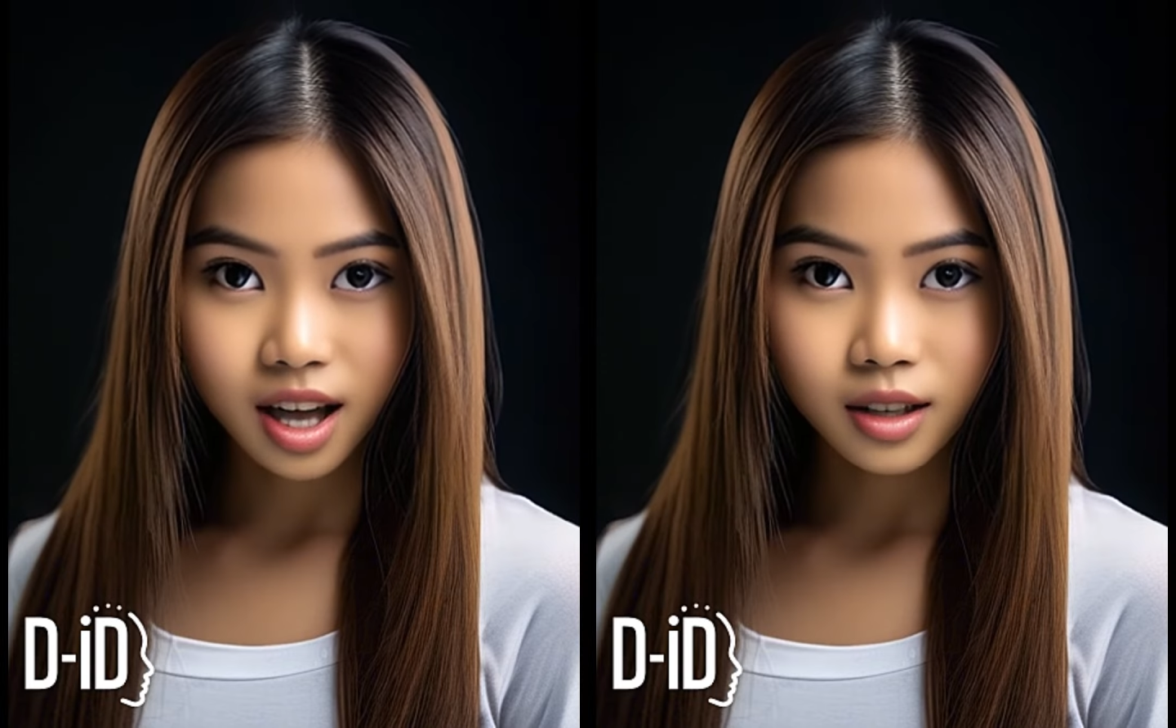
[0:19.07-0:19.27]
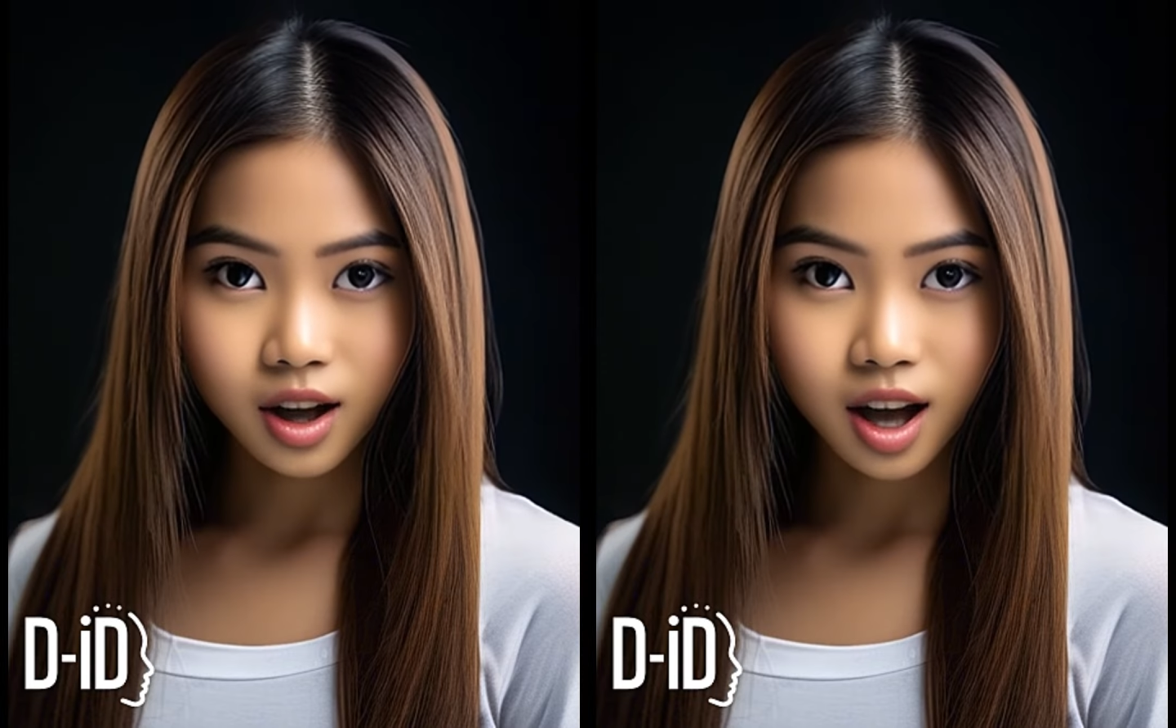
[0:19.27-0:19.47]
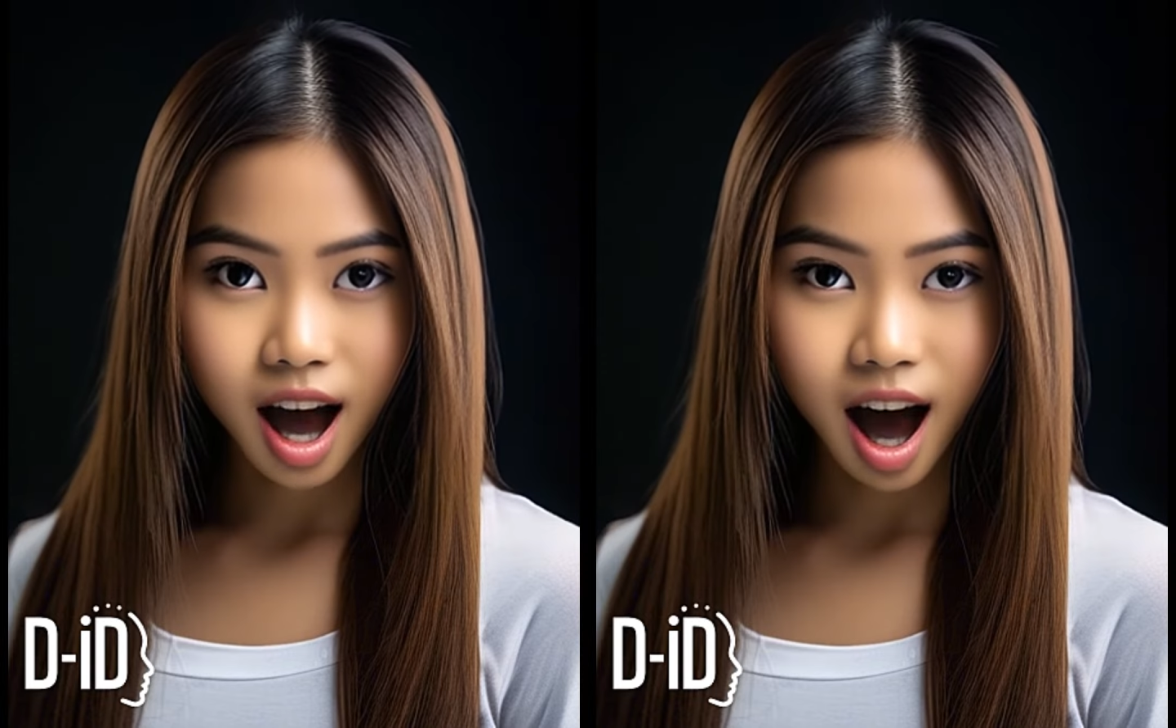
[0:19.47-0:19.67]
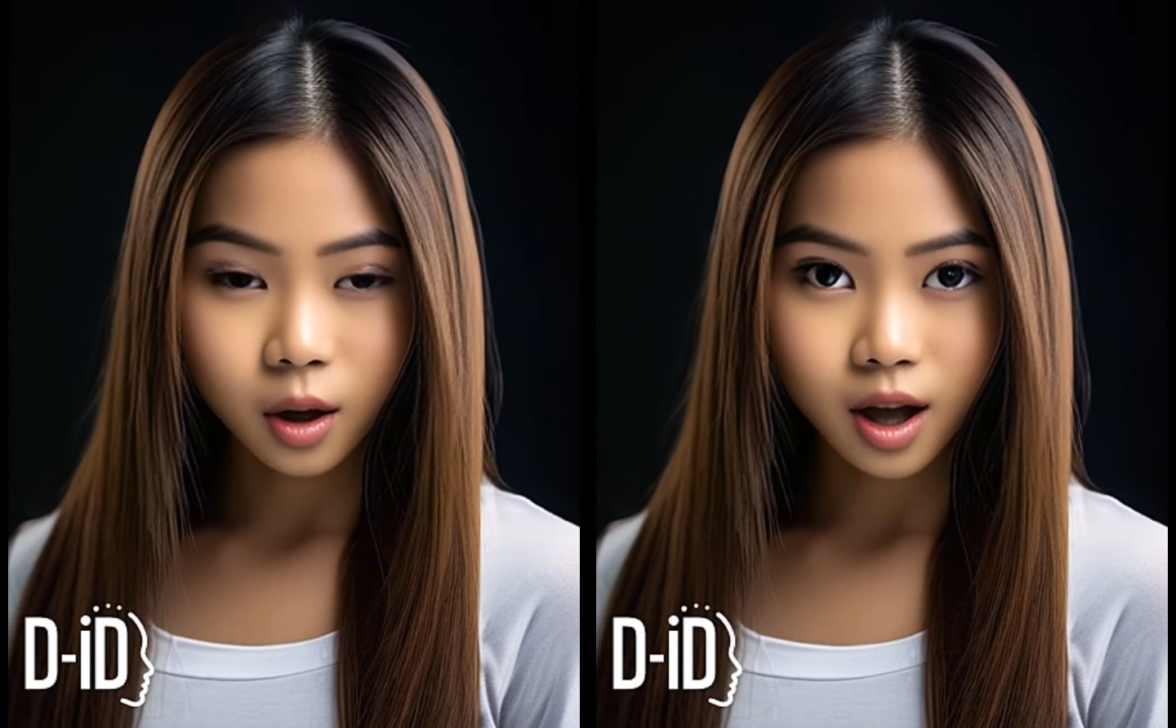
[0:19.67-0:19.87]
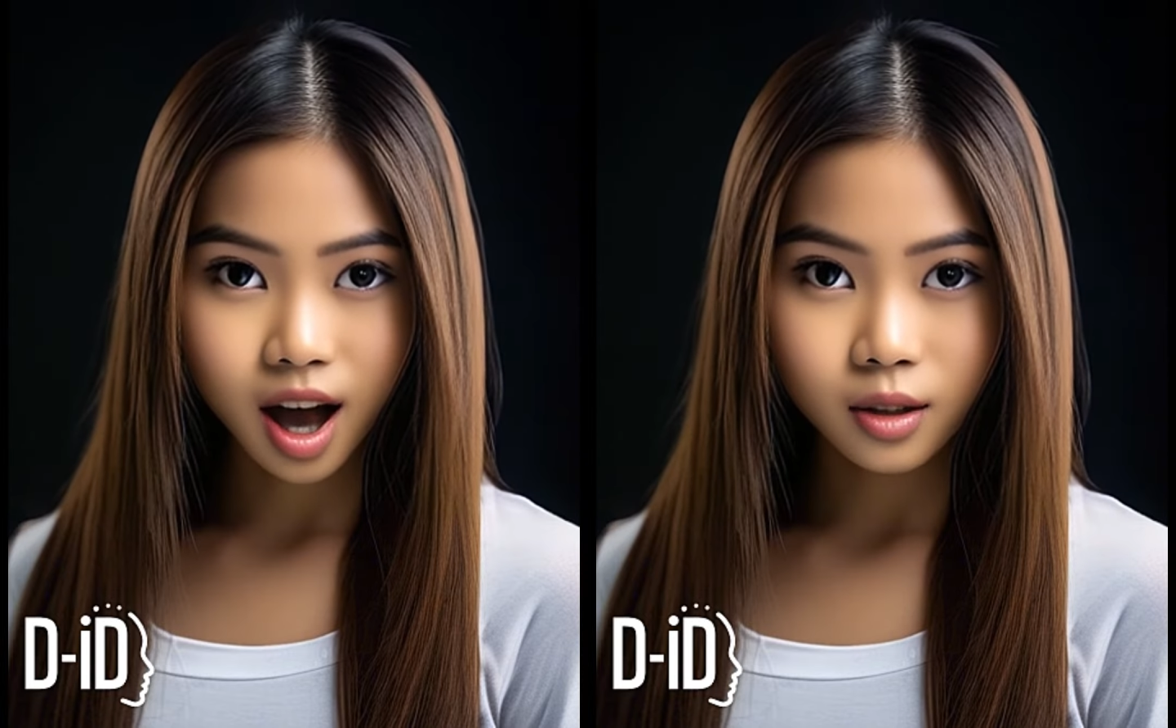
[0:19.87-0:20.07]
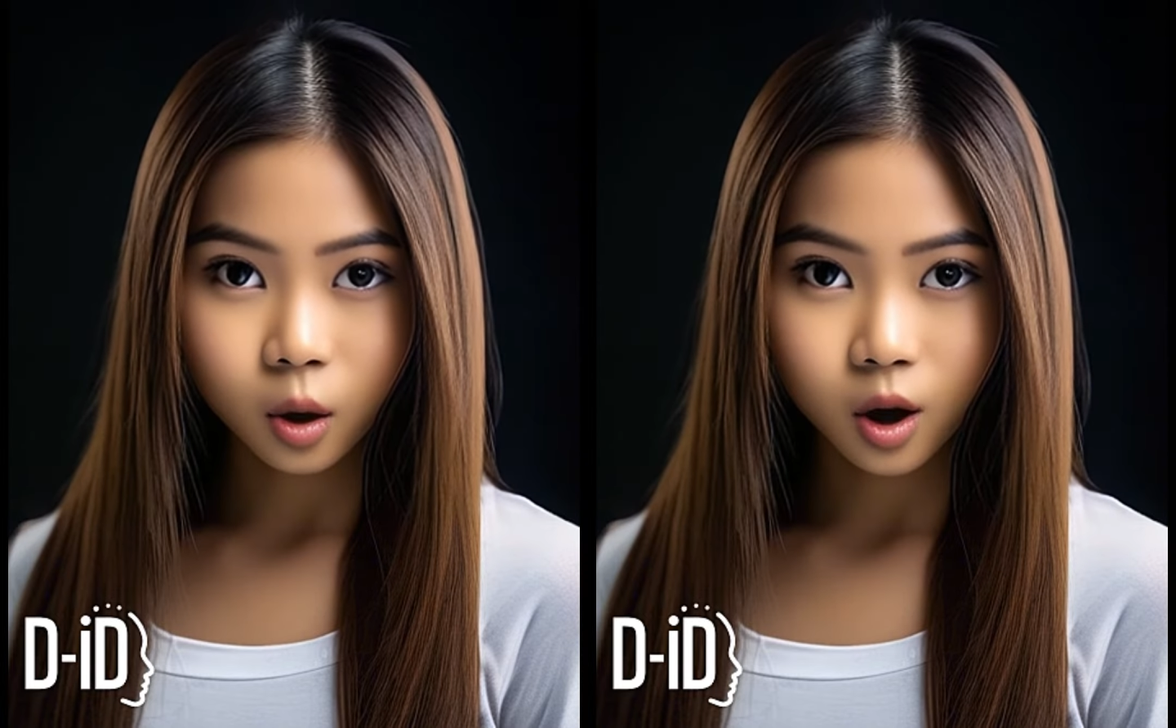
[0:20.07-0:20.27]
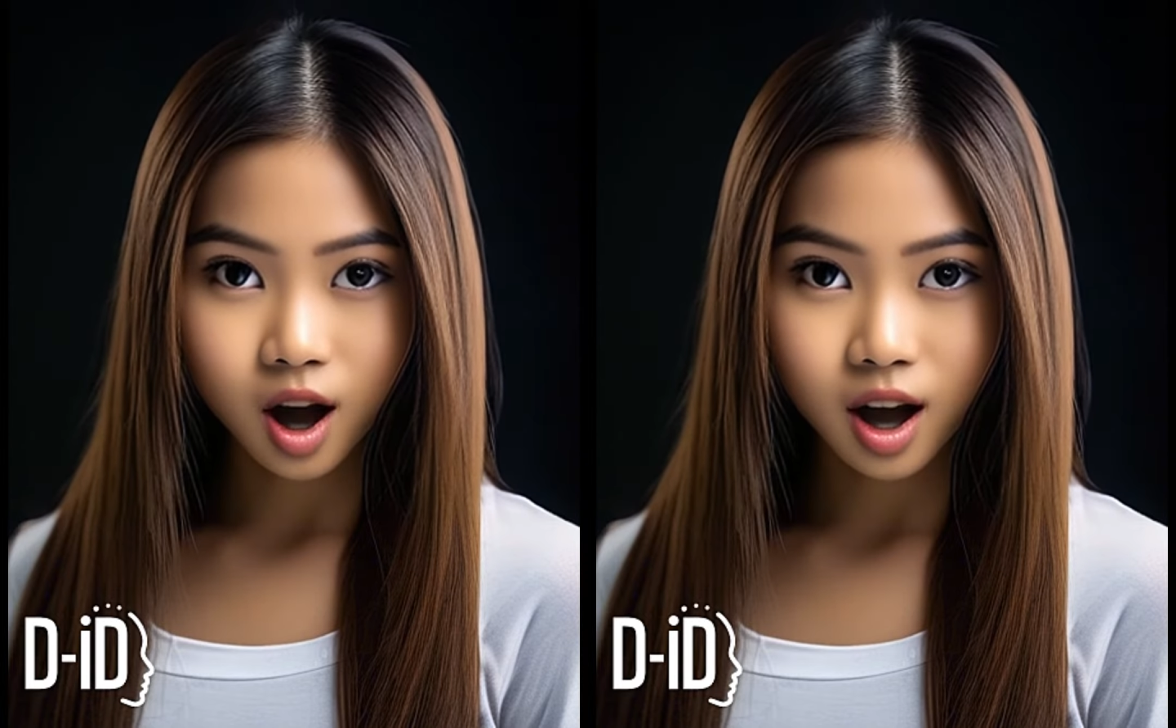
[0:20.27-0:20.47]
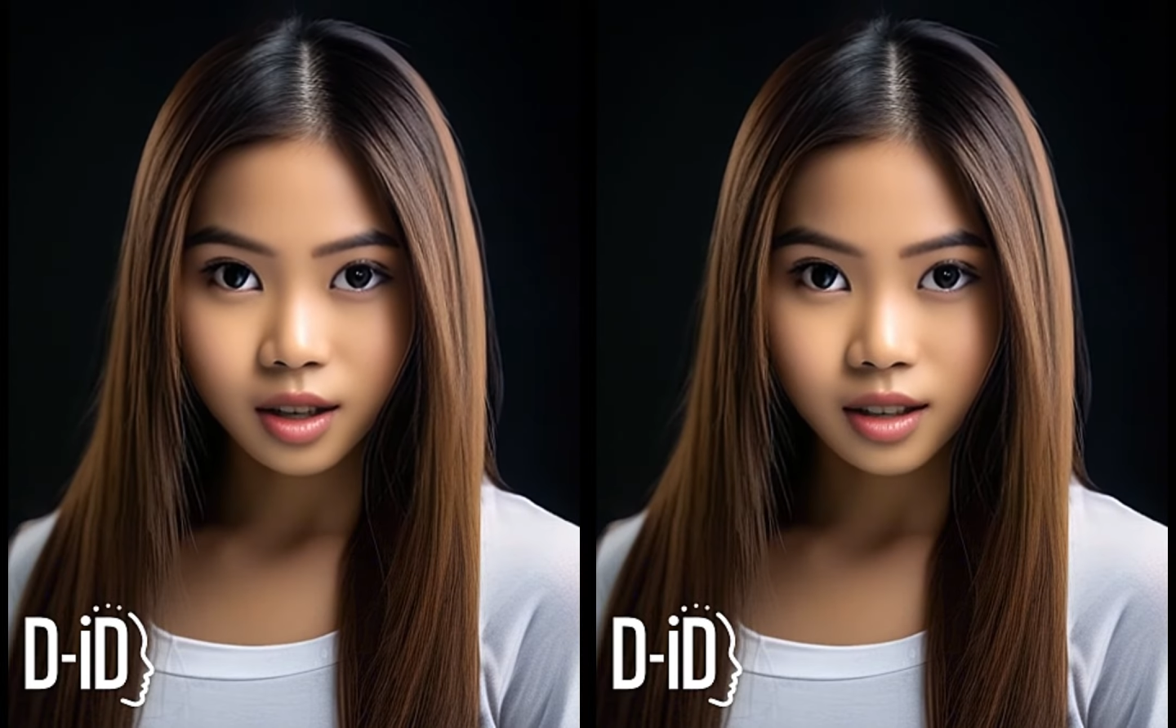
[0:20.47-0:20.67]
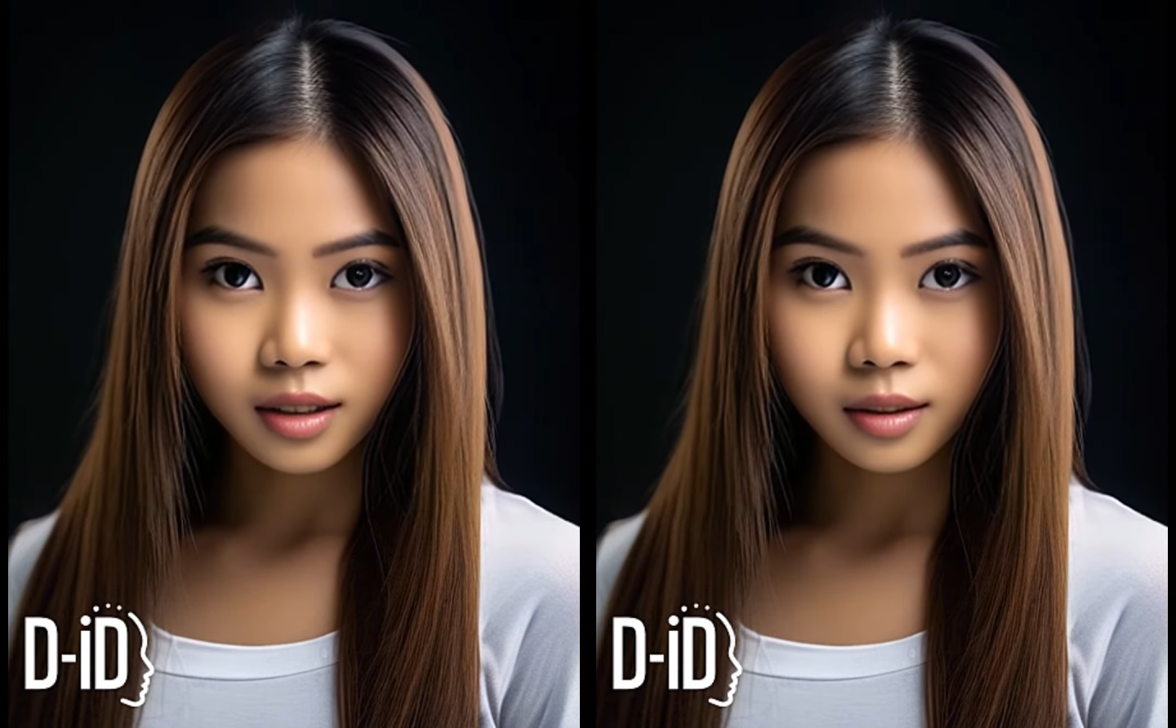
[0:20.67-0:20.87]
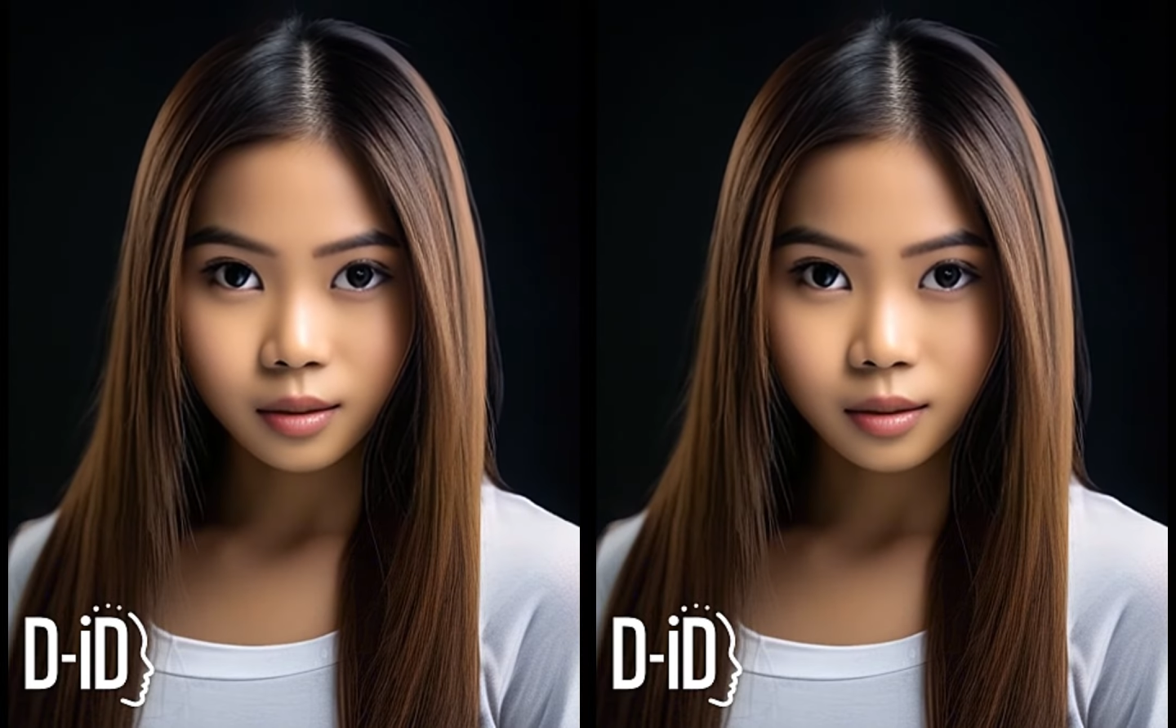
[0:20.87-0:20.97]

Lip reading: it's funny how life works.